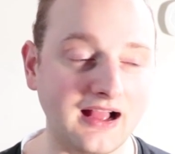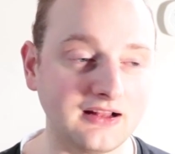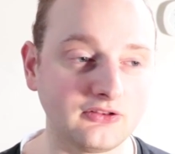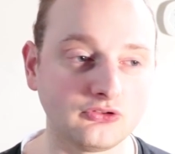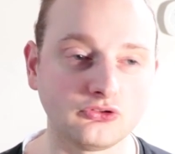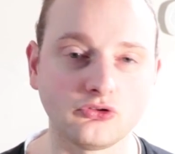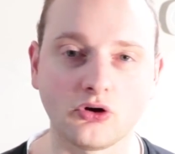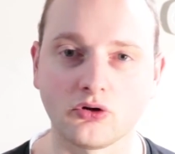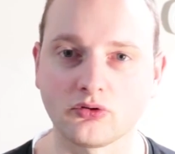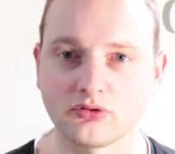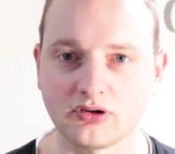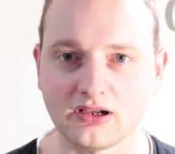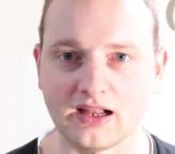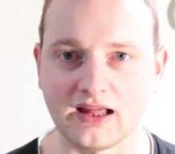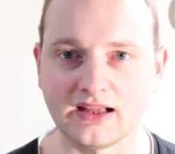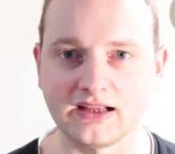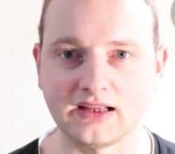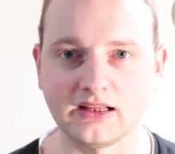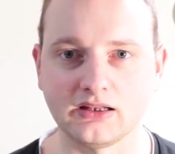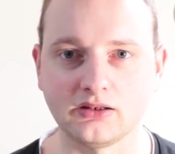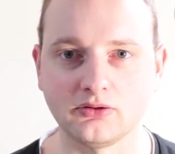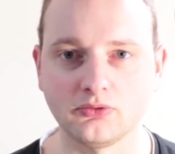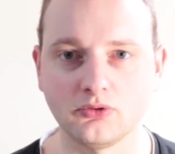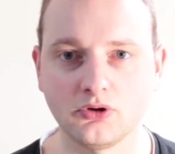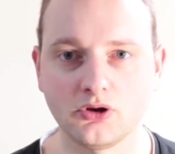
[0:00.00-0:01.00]
I don't
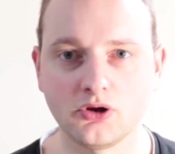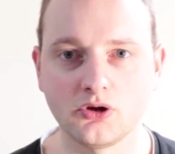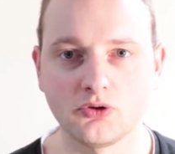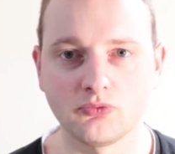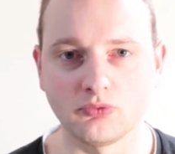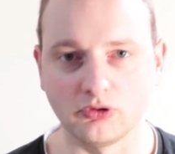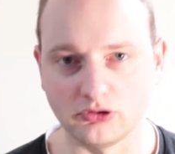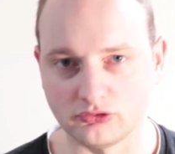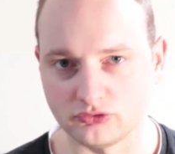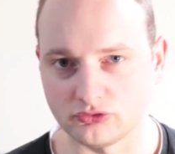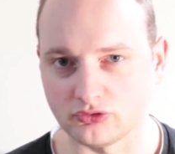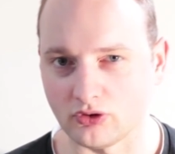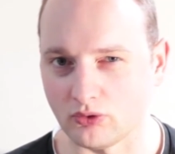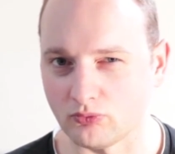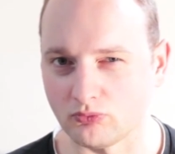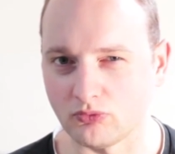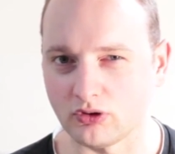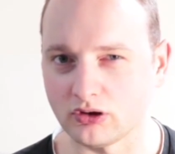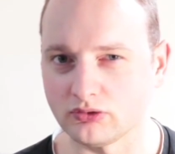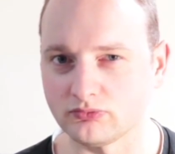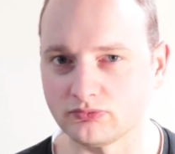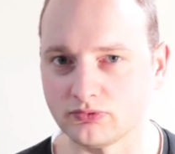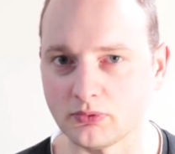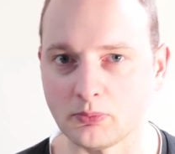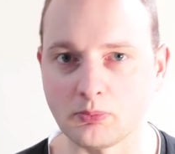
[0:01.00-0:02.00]
like it when
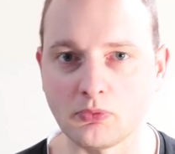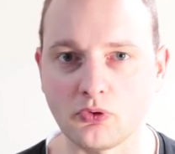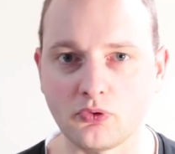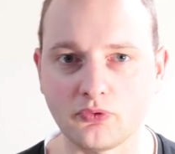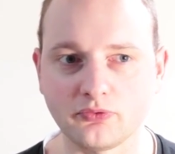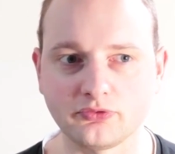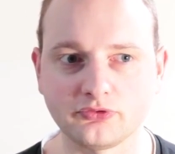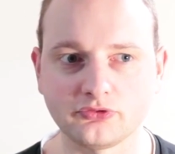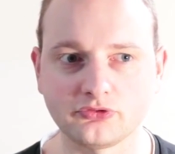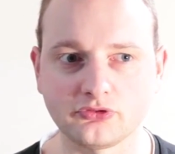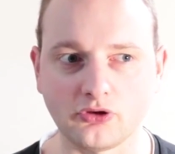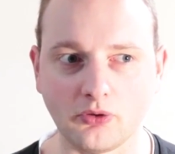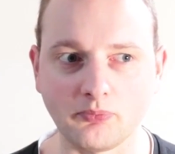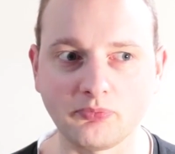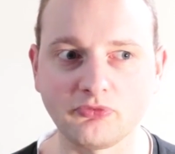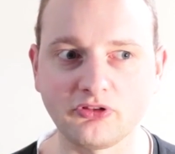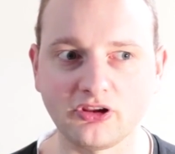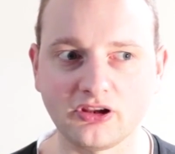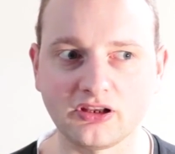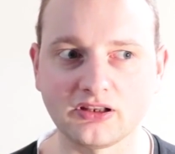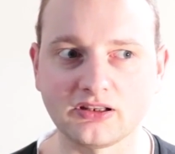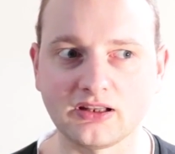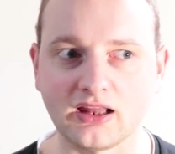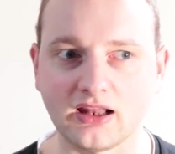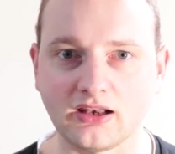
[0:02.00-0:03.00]
someone removes
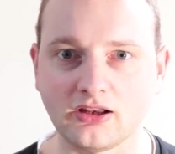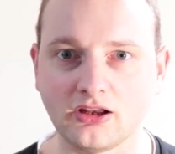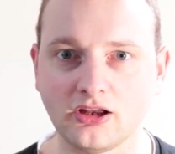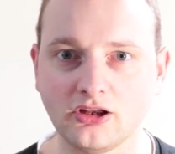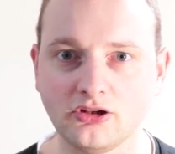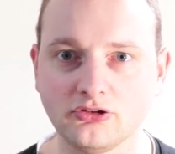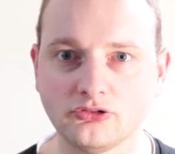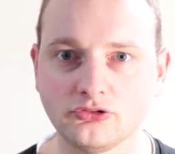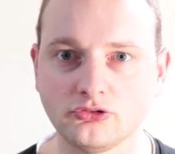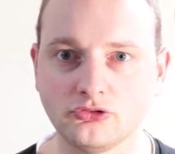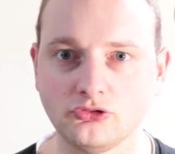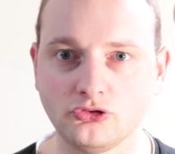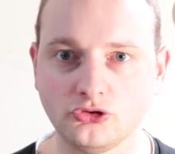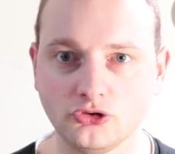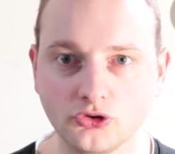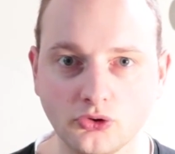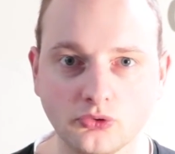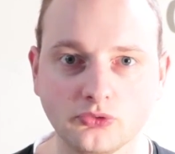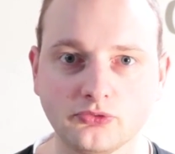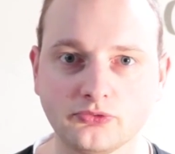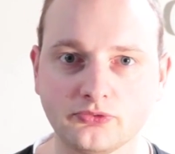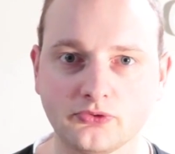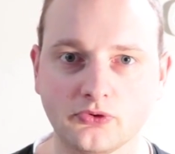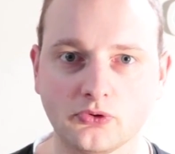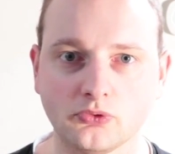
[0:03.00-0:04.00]
something that is
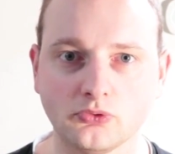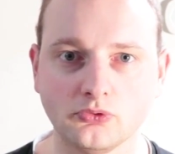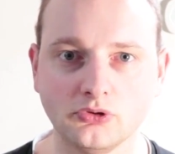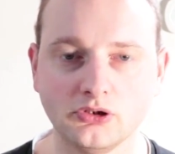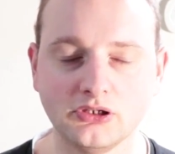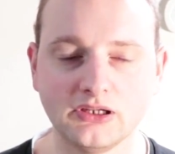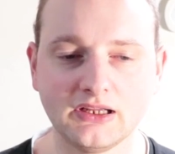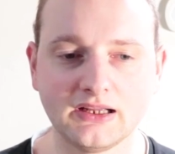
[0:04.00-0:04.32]
useful.